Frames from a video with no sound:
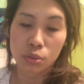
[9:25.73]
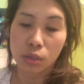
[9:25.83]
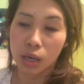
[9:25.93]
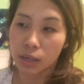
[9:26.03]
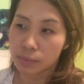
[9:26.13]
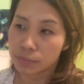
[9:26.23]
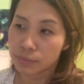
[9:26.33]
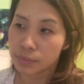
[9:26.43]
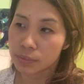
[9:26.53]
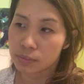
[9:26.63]

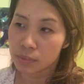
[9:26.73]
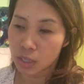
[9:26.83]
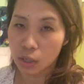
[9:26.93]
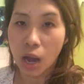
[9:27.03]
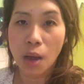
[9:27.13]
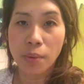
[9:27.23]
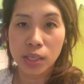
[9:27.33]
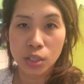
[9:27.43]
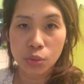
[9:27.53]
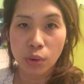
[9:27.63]
how
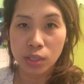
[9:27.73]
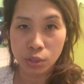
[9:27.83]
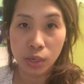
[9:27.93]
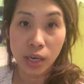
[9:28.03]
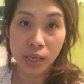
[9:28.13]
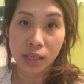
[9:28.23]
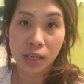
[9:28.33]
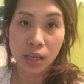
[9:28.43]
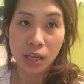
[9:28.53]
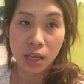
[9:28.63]
much you want to earn.
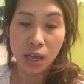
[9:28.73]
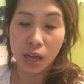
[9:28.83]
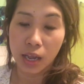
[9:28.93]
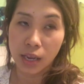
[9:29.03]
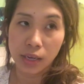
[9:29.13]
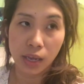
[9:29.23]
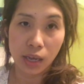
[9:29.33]
And